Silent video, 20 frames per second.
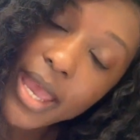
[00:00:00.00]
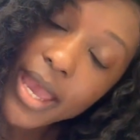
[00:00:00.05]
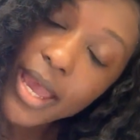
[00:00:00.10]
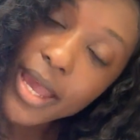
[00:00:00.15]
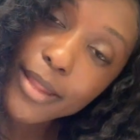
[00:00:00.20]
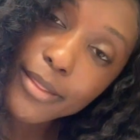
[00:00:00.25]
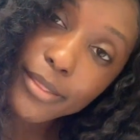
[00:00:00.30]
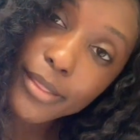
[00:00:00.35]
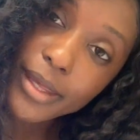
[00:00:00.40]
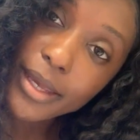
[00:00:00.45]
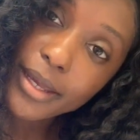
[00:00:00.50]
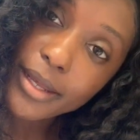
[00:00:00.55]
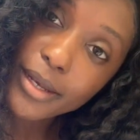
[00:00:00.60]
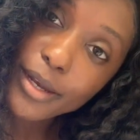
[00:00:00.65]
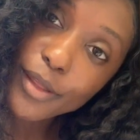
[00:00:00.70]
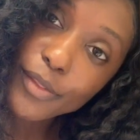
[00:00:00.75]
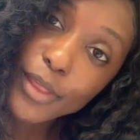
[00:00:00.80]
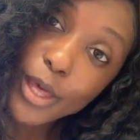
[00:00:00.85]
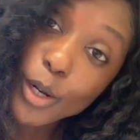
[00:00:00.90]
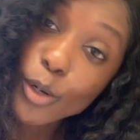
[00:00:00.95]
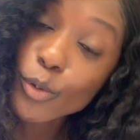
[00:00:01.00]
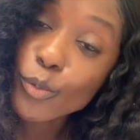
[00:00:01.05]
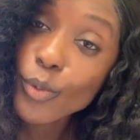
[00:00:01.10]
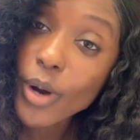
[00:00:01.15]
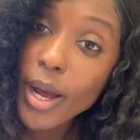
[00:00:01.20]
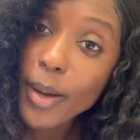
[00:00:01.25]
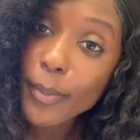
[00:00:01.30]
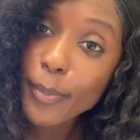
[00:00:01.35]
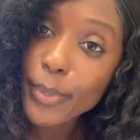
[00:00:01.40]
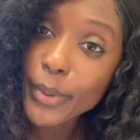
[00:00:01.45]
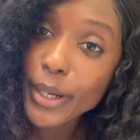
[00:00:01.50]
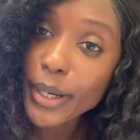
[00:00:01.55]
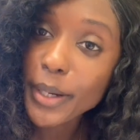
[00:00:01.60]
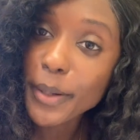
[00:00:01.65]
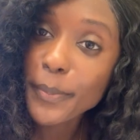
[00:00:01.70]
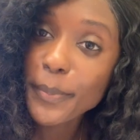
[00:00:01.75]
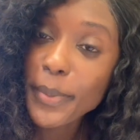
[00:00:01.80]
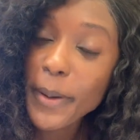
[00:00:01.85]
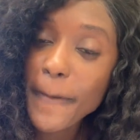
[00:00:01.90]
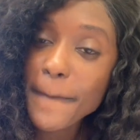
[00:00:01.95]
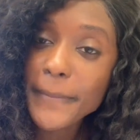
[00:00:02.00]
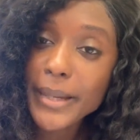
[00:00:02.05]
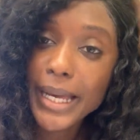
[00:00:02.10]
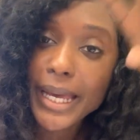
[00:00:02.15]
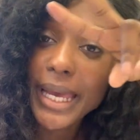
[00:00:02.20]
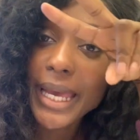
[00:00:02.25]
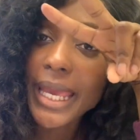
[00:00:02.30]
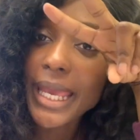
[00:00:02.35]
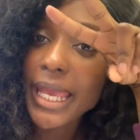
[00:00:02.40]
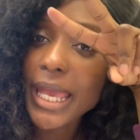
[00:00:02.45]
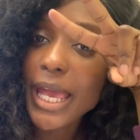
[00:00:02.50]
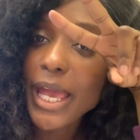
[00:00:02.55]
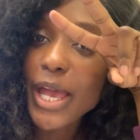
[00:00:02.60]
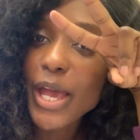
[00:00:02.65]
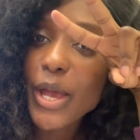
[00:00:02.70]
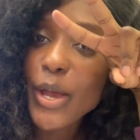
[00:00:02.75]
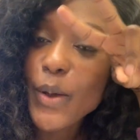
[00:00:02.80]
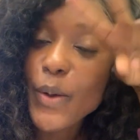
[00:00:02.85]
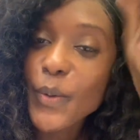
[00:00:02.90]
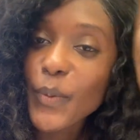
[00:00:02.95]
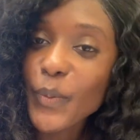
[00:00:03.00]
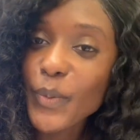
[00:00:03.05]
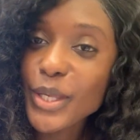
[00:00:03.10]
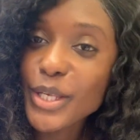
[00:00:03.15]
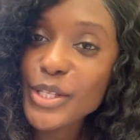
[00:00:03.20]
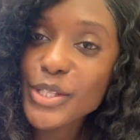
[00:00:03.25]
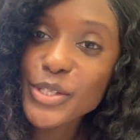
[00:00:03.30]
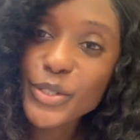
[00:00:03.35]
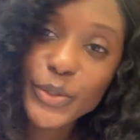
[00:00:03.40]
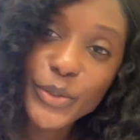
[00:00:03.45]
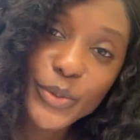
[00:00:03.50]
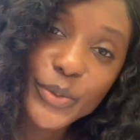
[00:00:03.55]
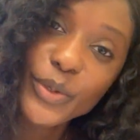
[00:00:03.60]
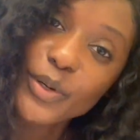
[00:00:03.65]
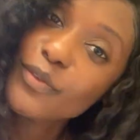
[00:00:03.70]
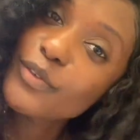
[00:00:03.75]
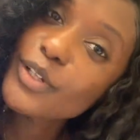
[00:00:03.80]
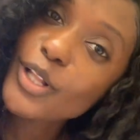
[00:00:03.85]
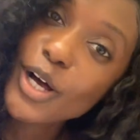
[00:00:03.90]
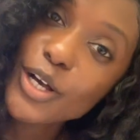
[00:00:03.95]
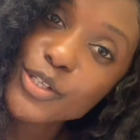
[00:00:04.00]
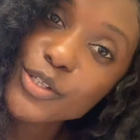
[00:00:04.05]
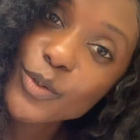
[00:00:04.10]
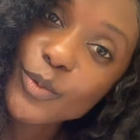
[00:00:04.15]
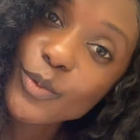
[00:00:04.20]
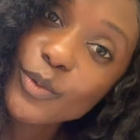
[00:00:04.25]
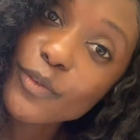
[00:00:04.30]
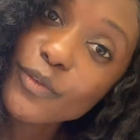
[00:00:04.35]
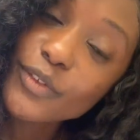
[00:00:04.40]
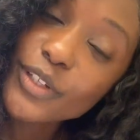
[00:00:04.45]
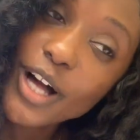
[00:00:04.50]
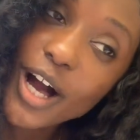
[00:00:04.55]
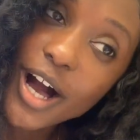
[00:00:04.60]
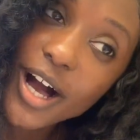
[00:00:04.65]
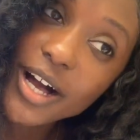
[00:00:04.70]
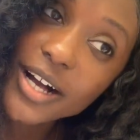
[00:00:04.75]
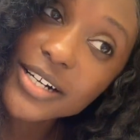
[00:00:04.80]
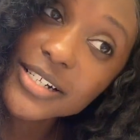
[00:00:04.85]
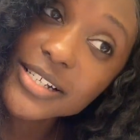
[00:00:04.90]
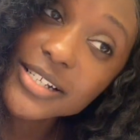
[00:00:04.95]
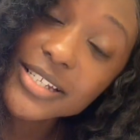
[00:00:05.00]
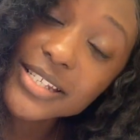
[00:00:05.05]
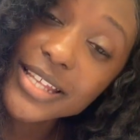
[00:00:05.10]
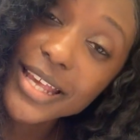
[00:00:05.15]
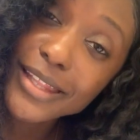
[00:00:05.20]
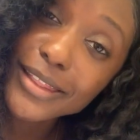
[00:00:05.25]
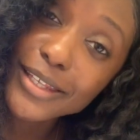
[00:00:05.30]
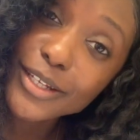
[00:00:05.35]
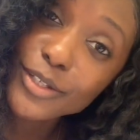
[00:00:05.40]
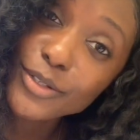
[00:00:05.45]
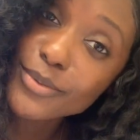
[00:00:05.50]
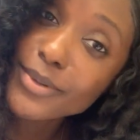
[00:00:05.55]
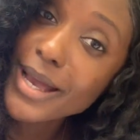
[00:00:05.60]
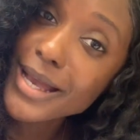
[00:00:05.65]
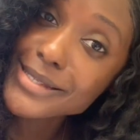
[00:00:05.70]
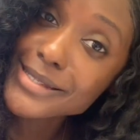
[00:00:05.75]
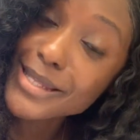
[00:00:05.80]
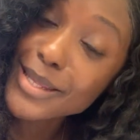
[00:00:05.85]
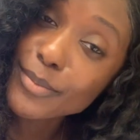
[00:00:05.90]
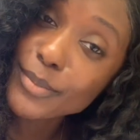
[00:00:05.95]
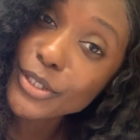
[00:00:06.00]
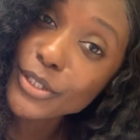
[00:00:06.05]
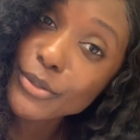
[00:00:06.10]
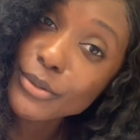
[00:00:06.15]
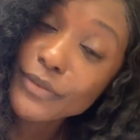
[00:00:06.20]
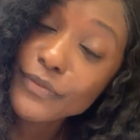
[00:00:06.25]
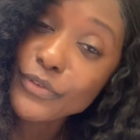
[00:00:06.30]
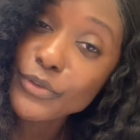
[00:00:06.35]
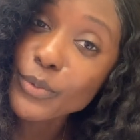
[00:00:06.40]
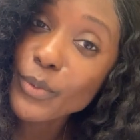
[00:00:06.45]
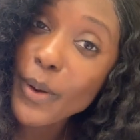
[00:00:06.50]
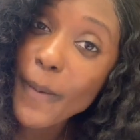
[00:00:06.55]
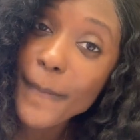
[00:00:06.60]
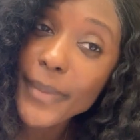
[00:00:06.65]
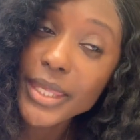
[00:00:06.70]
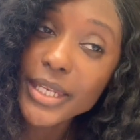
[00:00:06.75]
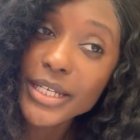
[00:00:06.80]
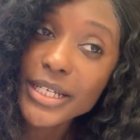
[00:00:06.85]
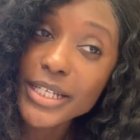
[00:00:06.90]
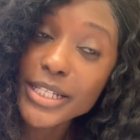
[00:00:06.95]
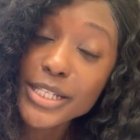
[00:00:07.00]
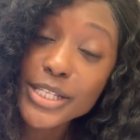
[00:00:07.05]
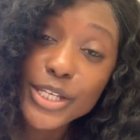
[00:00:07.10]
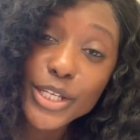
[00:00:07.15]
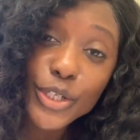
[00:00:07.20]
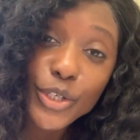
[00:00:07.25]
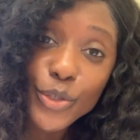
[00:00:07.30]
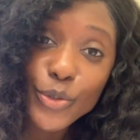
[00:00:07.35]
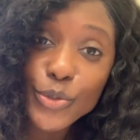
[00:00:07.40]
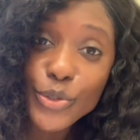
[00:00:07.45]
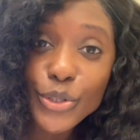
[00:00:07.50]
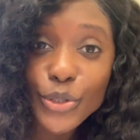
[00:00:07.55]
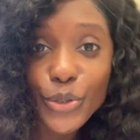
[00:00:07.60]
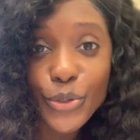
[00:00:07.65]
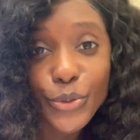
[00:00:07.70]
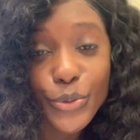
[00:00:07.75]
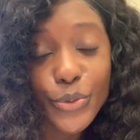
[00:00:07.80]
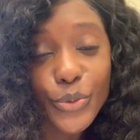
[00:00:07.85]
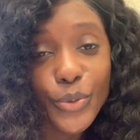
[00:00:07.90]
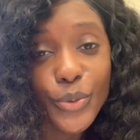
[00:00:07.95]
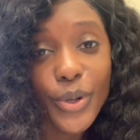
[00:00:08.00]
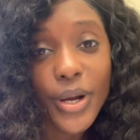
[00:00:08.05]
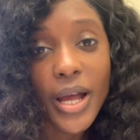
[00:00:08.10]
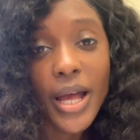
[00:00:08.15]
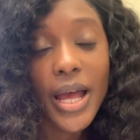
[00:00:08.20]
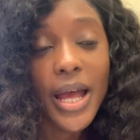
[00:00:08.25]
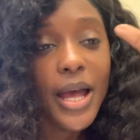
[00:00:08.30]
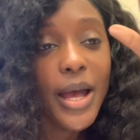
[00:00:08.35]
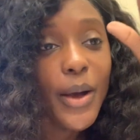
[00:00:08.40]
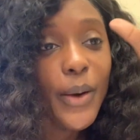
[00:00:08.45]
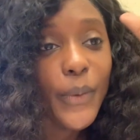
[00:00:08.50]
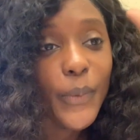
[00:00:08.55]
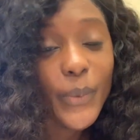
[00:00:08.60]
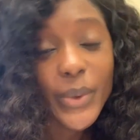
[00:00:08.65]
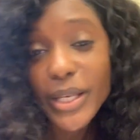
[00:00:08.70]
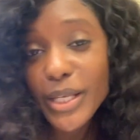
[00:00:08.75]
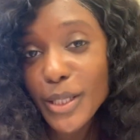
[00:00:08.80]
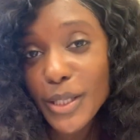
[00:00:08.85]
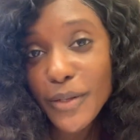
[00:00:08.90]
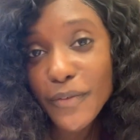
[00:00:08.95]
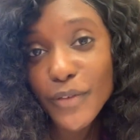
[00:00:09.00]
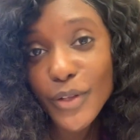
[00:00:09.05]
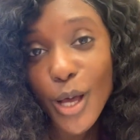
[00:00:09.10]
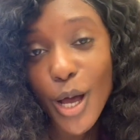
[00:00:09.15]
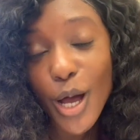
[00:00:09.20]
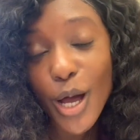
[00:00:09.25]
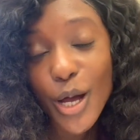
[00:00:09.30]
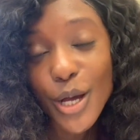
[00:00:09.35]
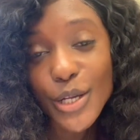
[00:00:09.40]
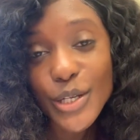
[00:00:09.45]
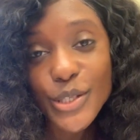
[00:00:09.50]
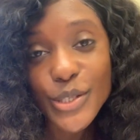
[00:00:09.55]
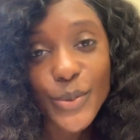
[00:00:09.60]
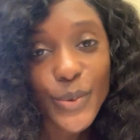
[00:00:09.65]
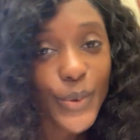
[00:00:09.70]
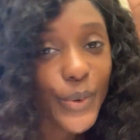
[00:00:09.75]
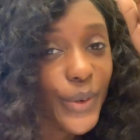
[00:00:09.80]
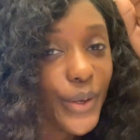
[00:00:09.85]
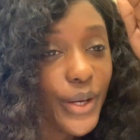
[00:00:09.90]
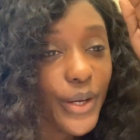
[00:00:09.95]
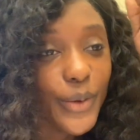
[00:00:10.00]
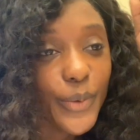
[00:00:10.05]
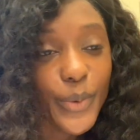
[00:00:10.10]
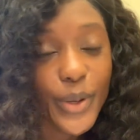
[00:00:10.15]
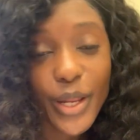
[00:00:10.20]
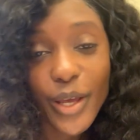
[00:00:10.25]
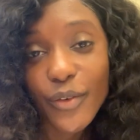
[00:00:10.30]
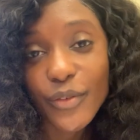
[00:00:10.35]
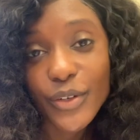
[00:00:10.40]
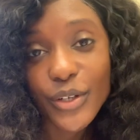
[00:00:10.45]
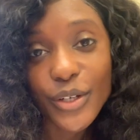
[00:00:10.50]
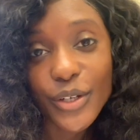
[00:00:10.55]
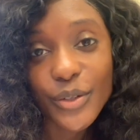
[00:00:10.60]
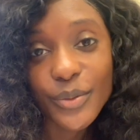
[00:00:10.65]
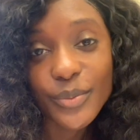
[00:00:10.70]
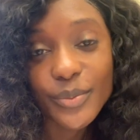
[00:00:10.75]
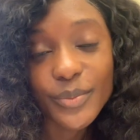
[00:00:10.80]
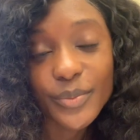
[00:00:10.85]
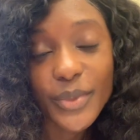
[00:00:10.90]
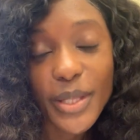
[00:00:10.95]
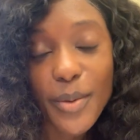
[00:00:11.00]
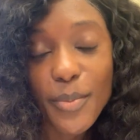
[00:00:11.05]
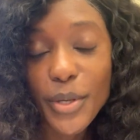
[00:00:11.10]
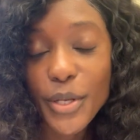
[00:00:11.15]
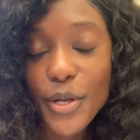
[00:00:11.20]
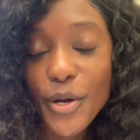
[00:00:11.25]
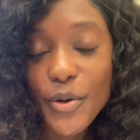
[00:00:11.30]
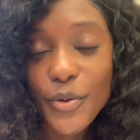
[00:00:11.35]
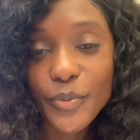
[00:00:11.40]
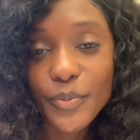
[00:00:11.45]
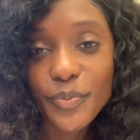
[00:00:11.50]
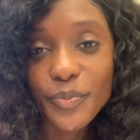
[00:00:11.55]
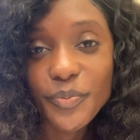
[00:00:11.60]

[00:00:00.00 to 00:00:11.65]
and then that'll wrap up my week 2 of law school vlogs. And then you guys let me know if you want me to continue to do weekly vlogs or whatever. Let me know.